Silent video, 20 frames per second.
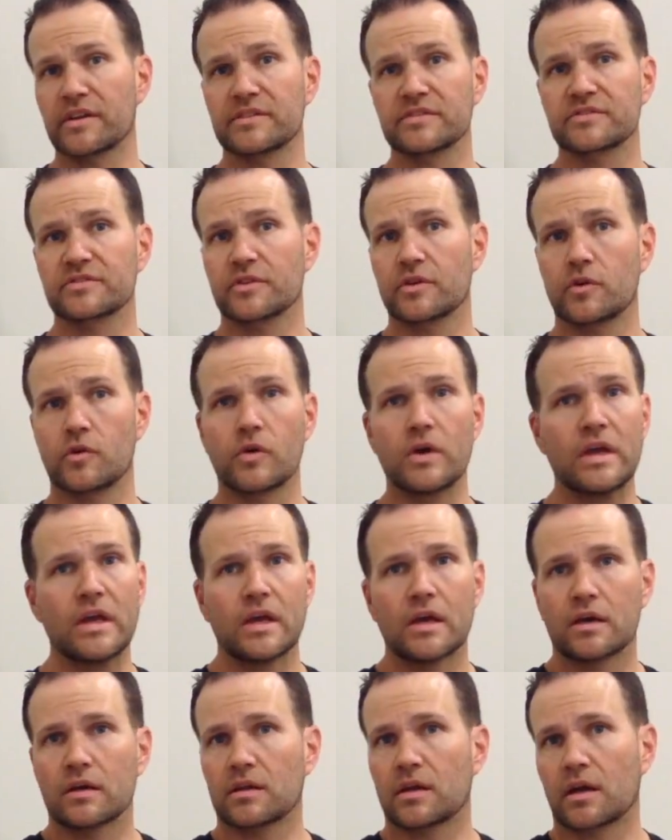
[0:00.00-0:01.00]
So
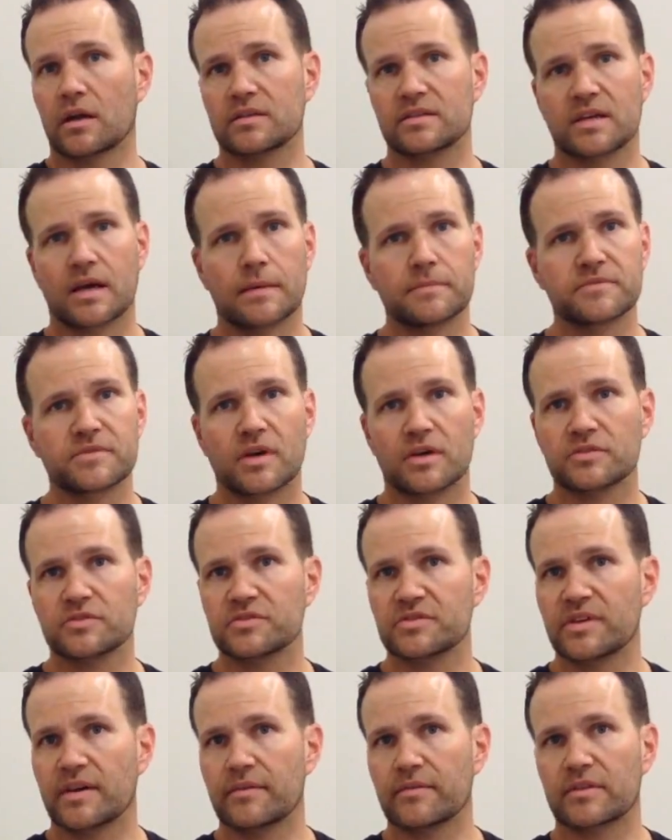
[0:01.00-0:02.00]
a lot of times I'll
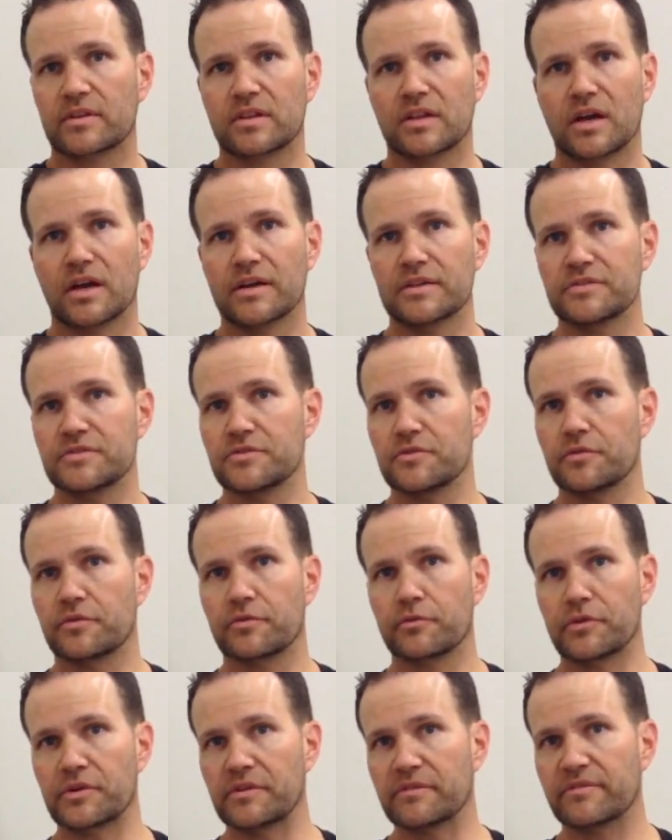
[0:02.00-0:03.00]
just have the client do
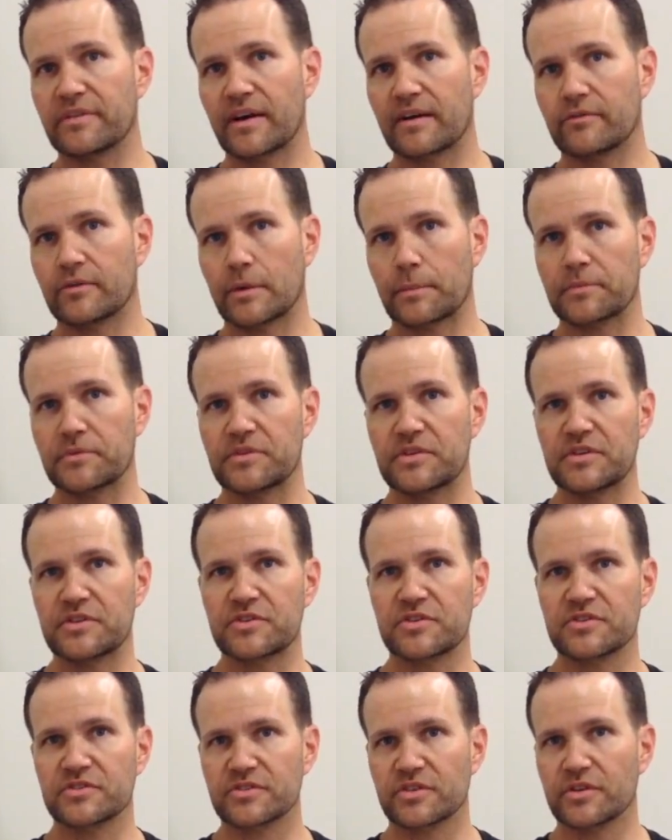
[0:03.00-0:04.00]
3 to 5
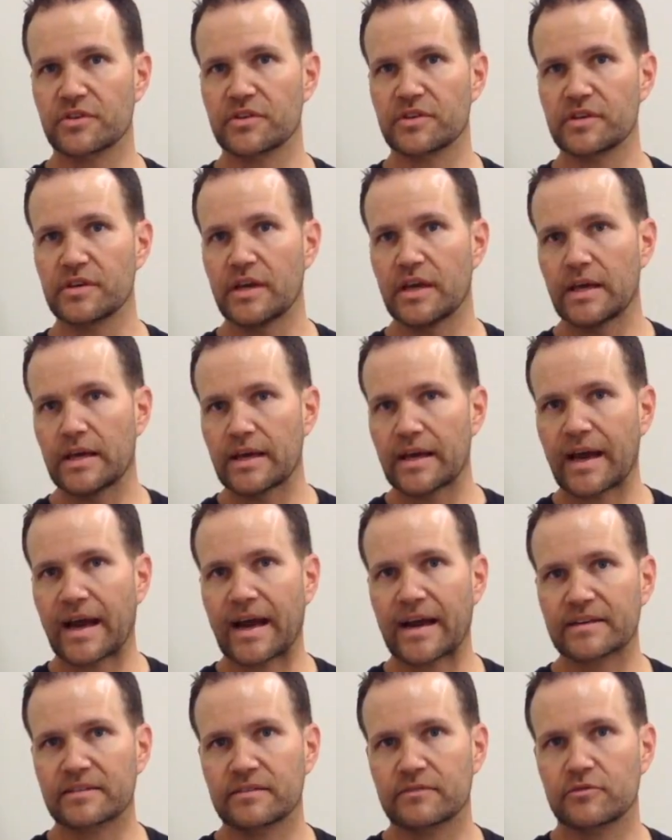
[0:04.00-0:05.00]
repetitions on the
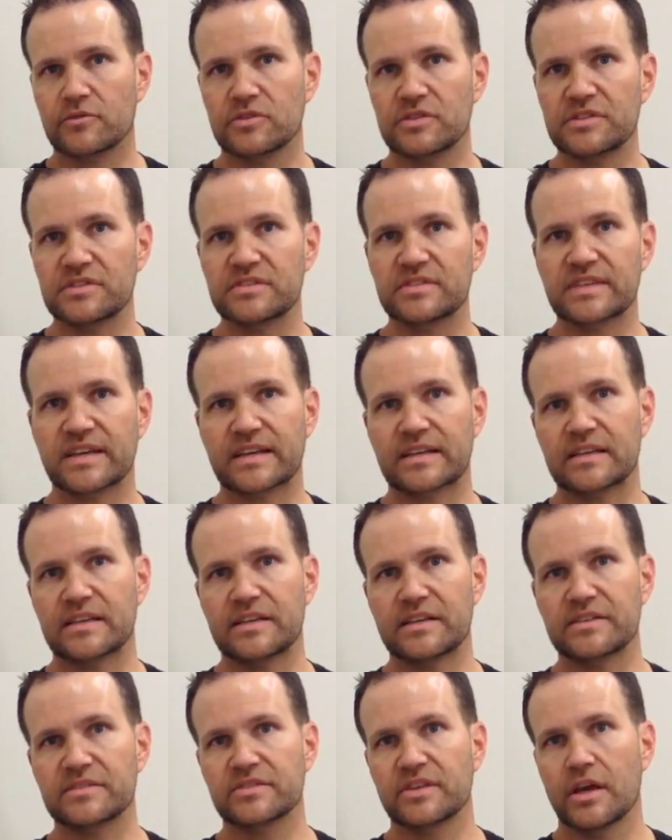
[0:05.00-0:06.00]
active release
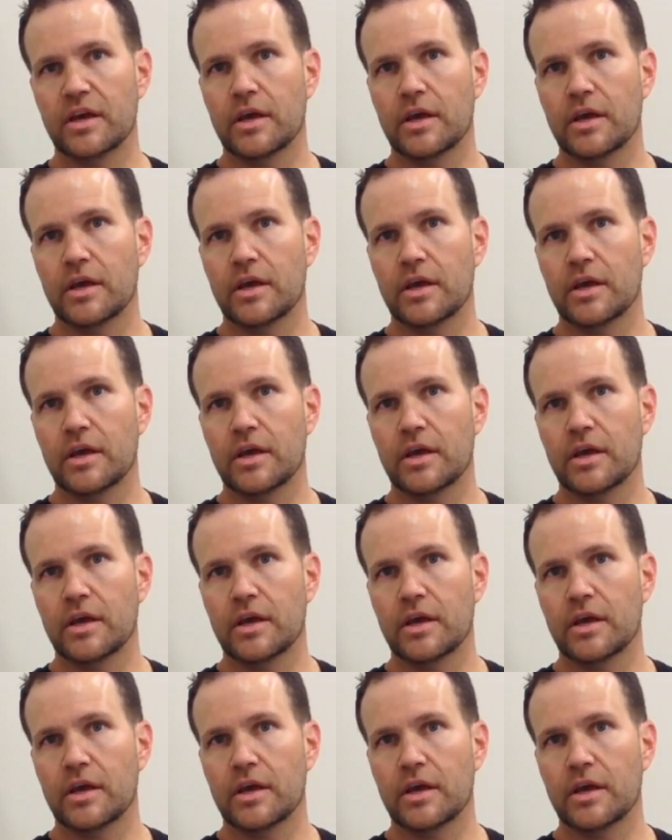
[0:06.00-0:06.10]
techniques,